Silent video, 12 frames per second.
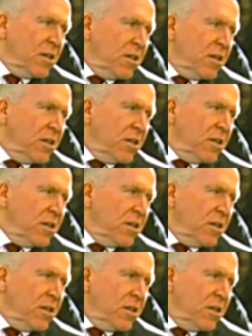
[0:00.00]

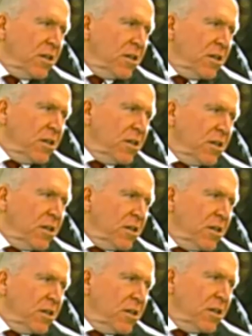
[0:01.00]

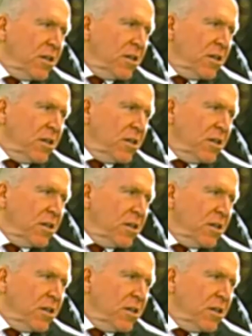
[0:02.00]

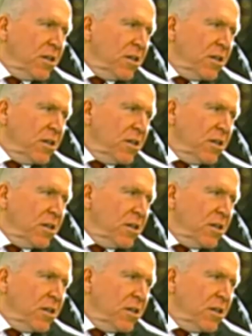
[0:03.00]
[no speech]